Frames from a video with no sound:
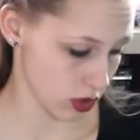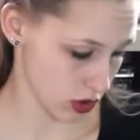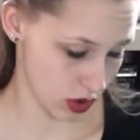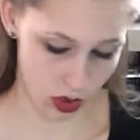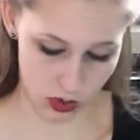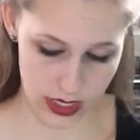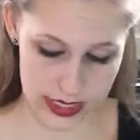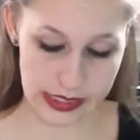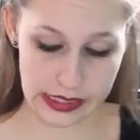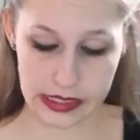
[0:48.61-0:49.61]
so
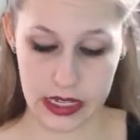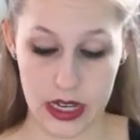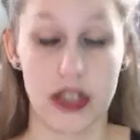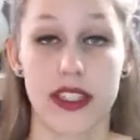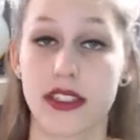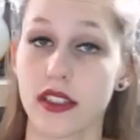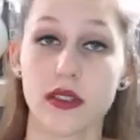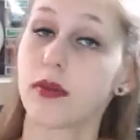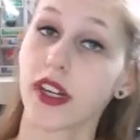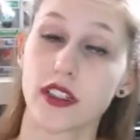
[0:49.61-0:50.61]
this is
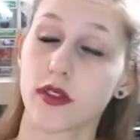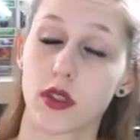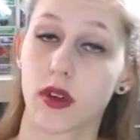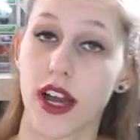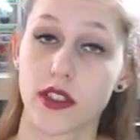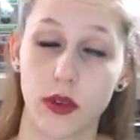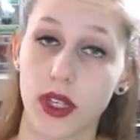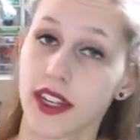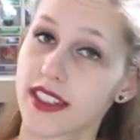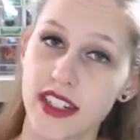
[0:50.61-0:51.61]
as big of a surprise for
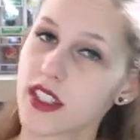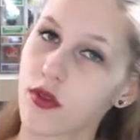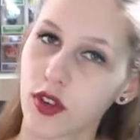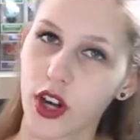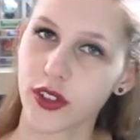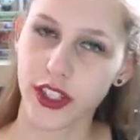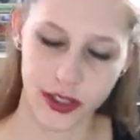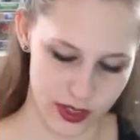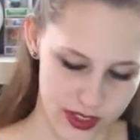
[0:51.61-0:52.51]
me as it is for all of you.